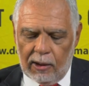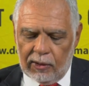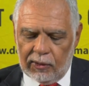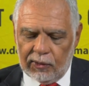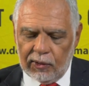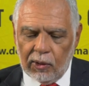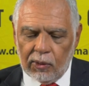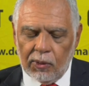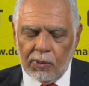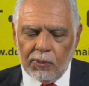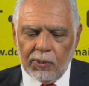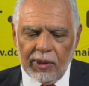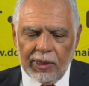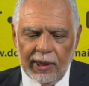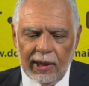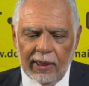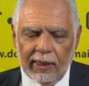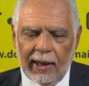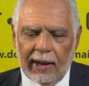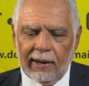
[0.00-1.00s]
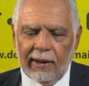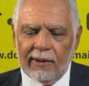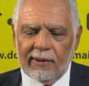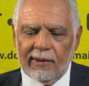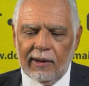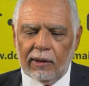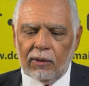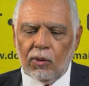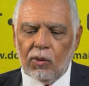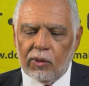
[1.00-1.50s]
So we think that is
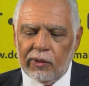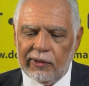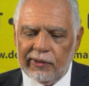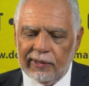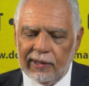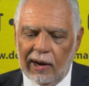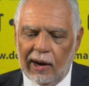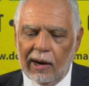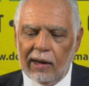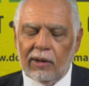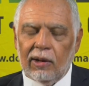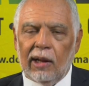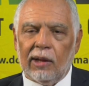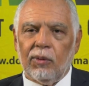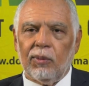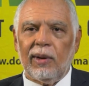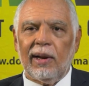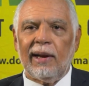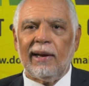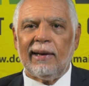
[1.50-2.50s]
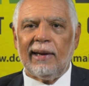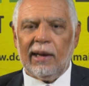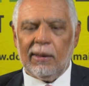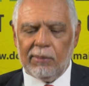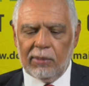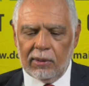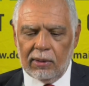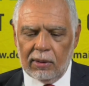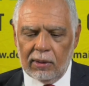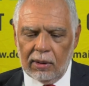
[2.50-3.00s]
a good start that will
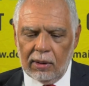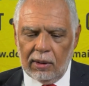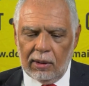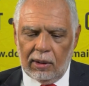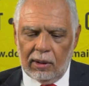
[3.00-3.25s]
enable